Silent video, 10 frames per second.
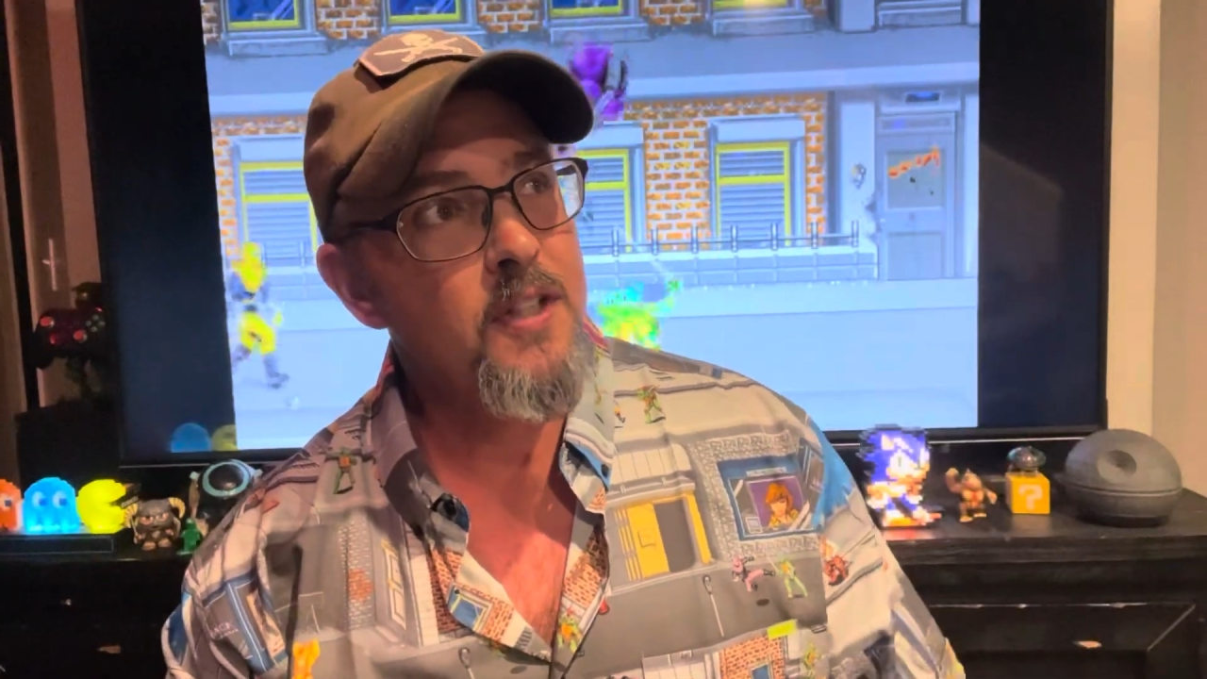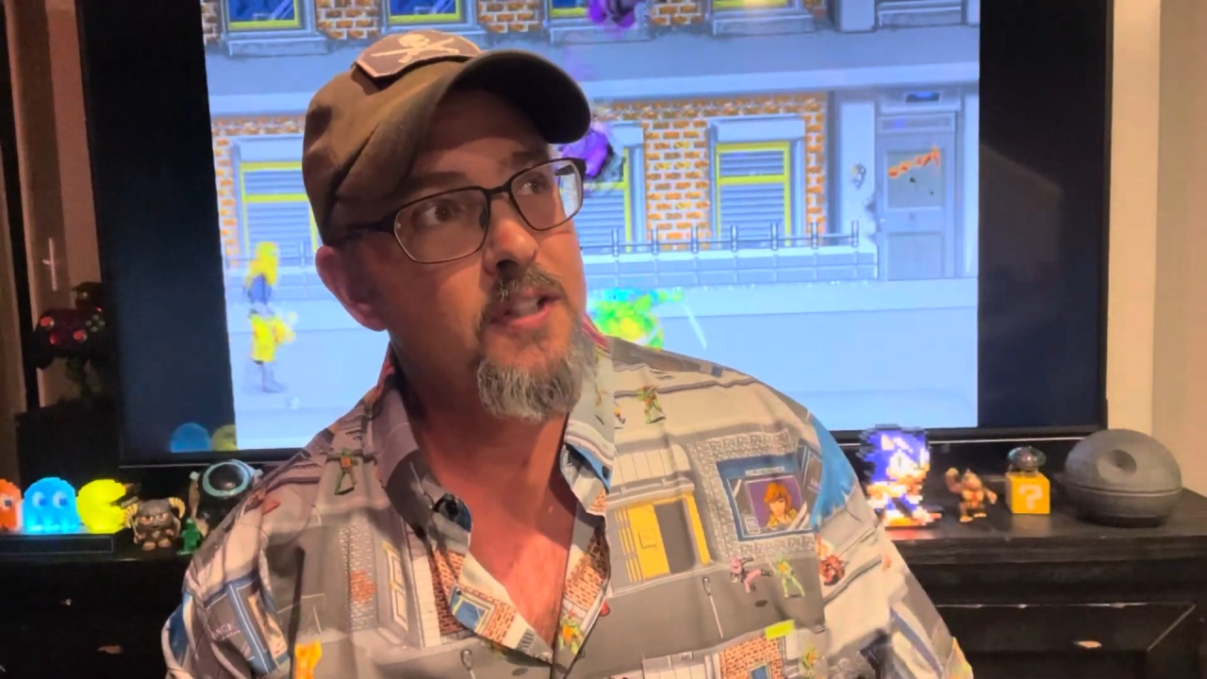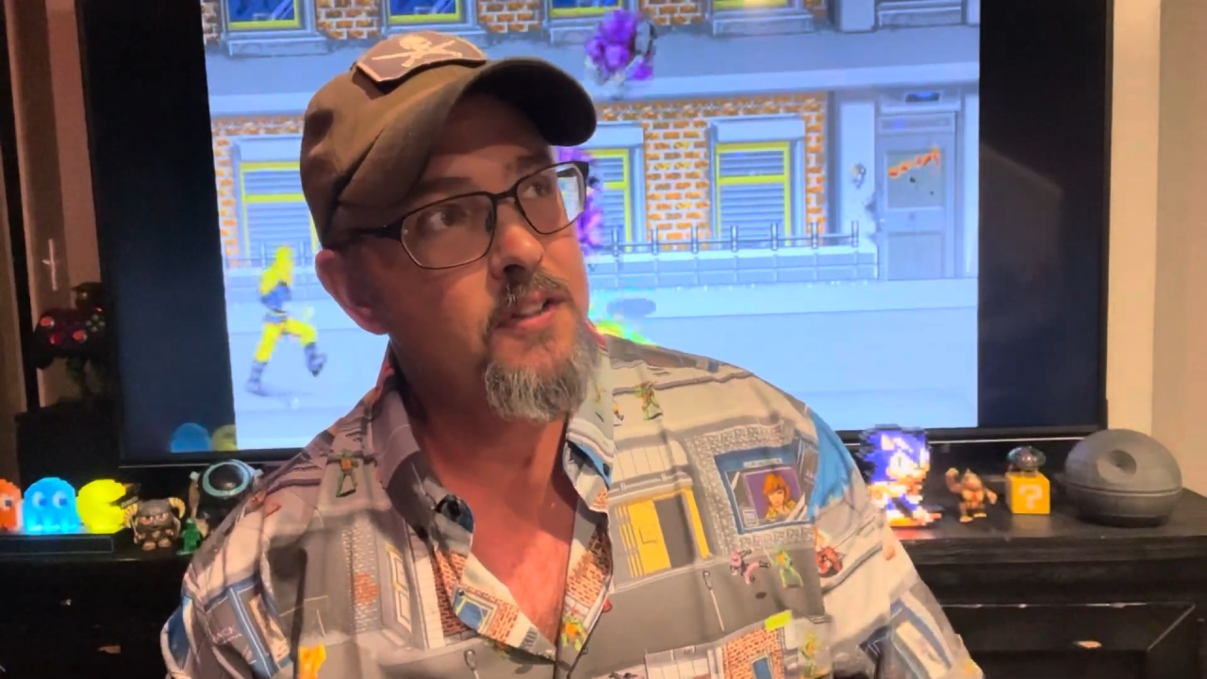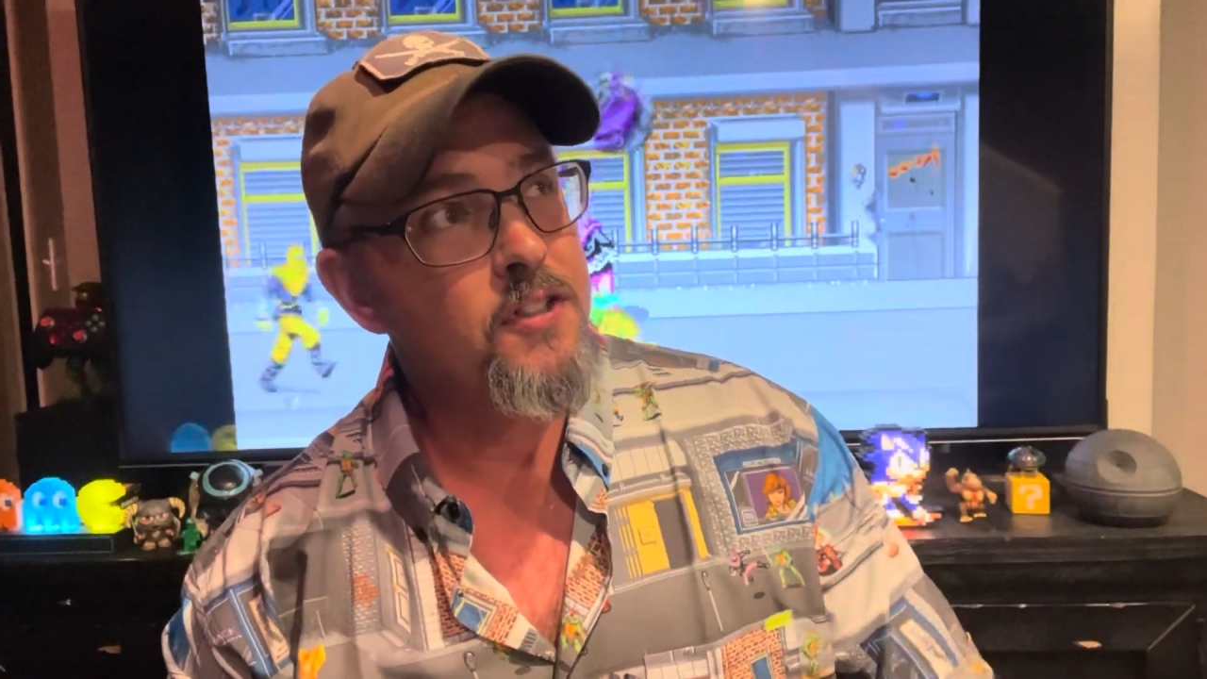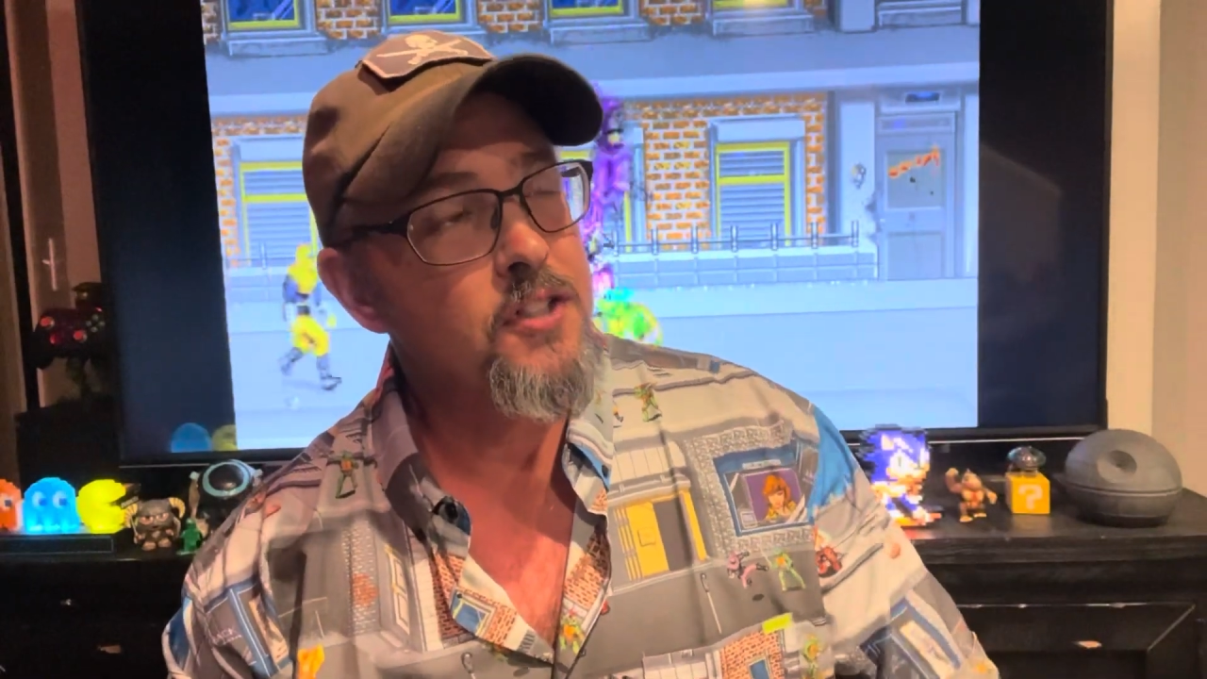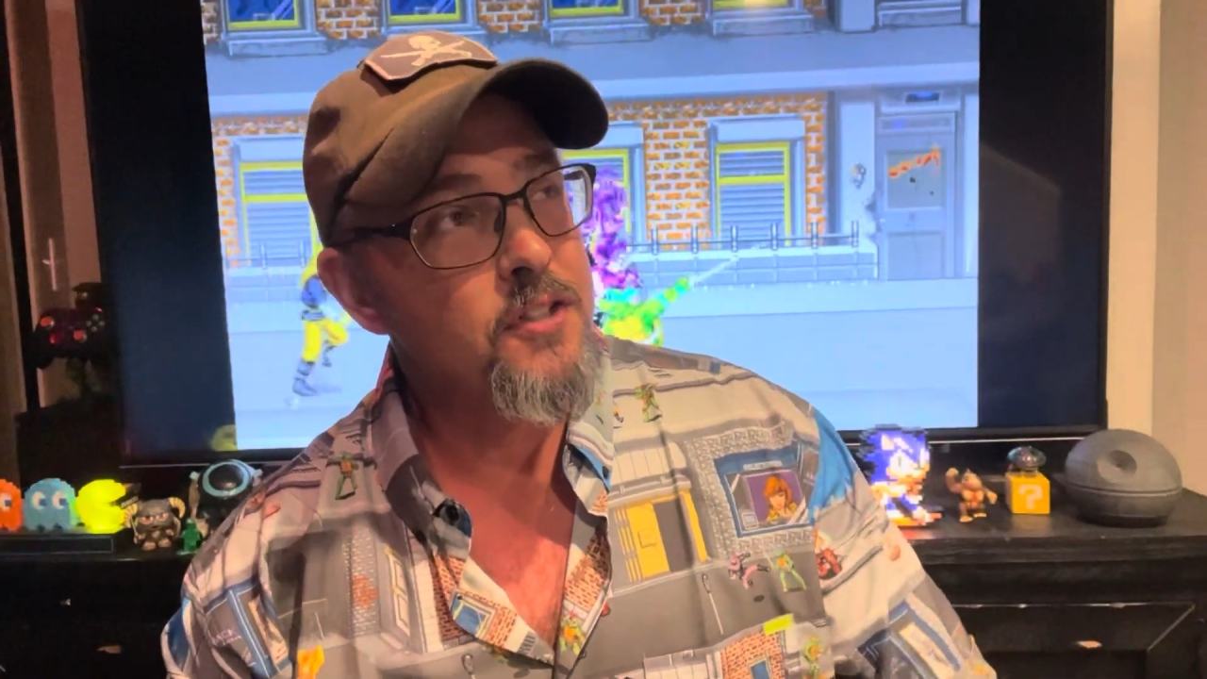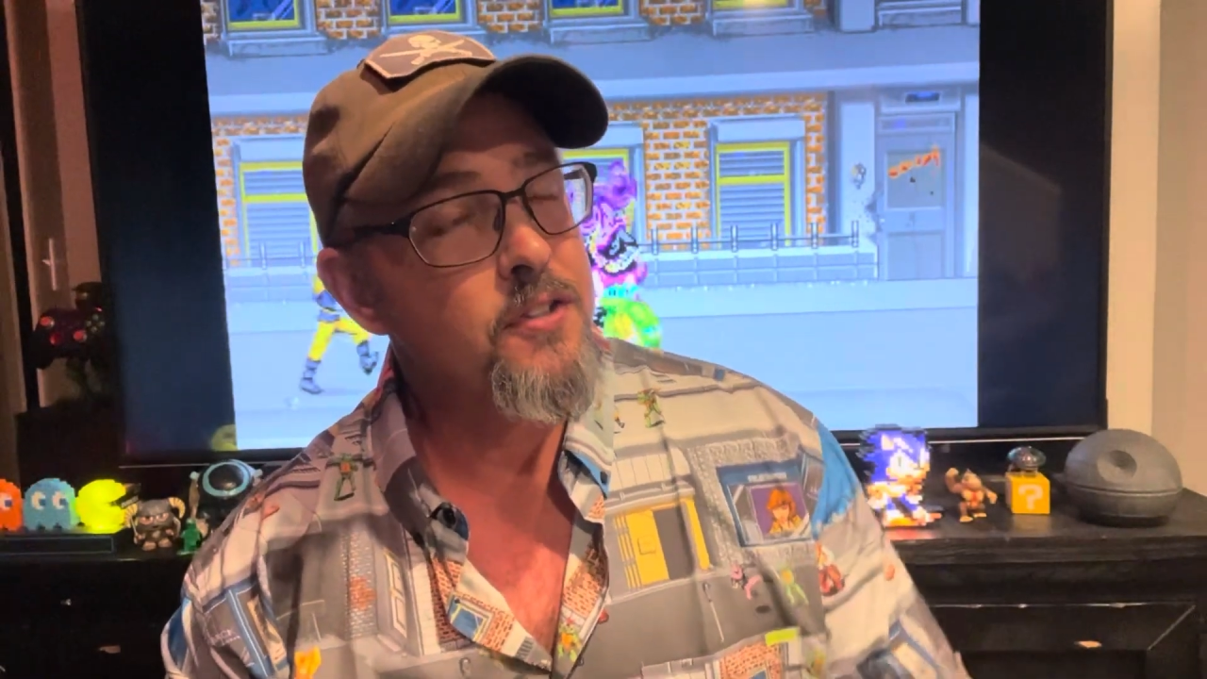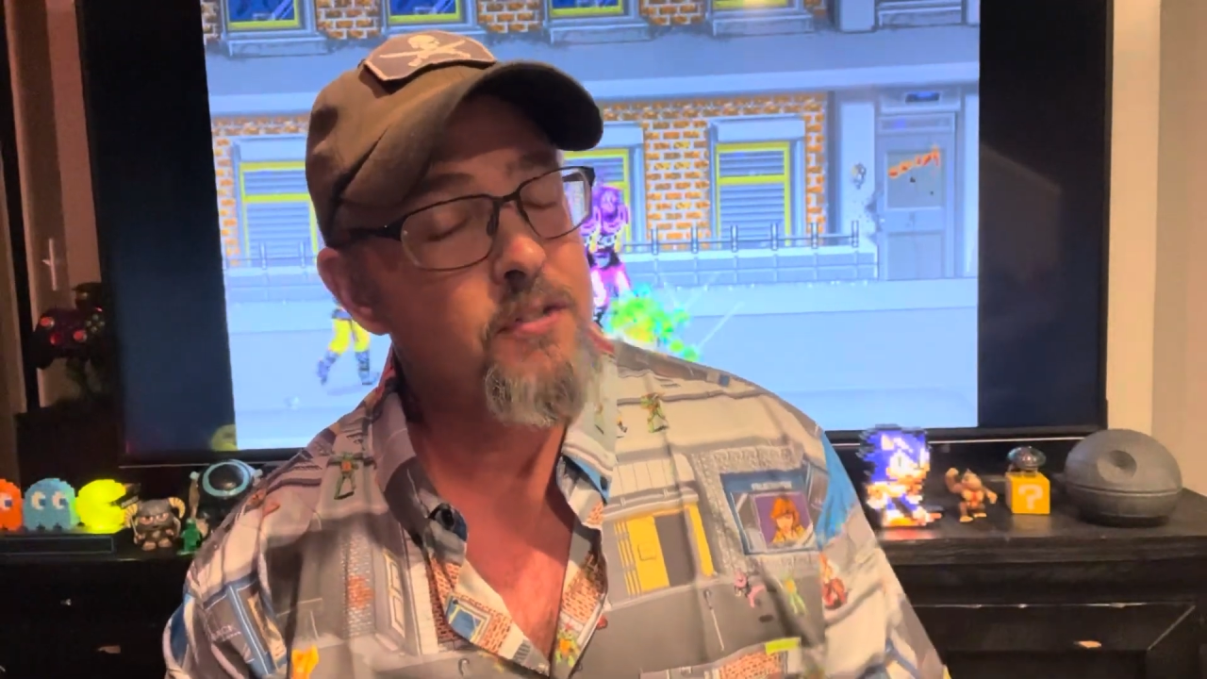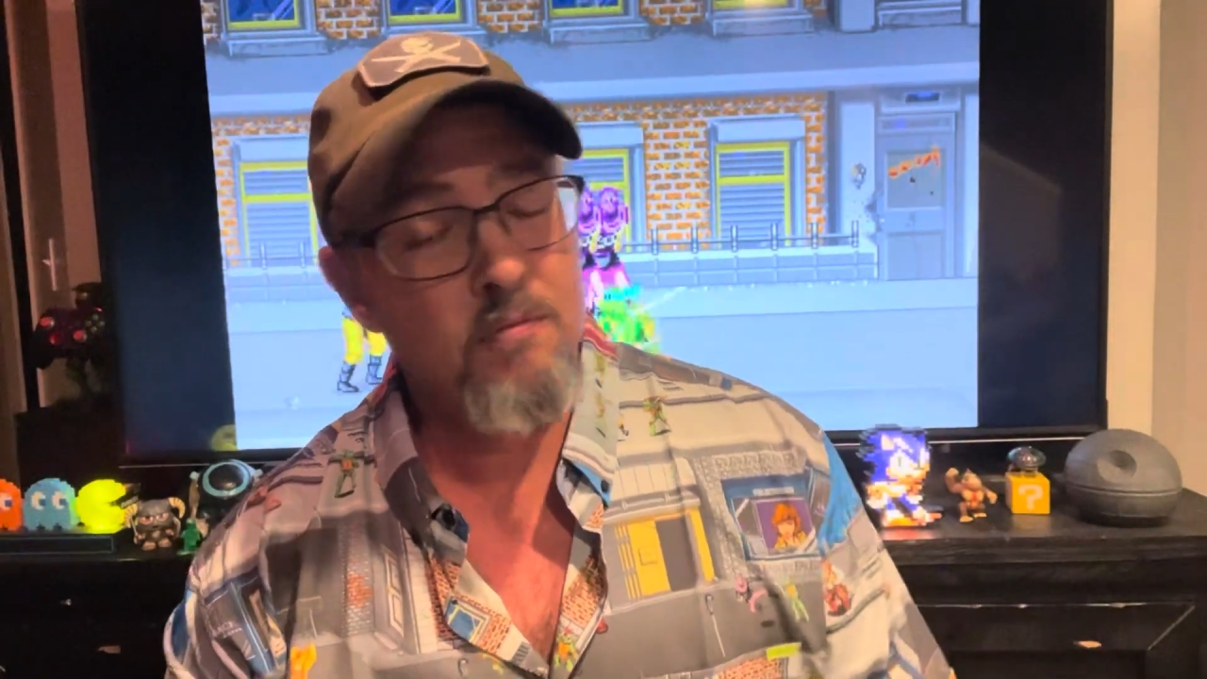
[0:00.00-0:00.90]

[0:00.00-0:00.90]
to just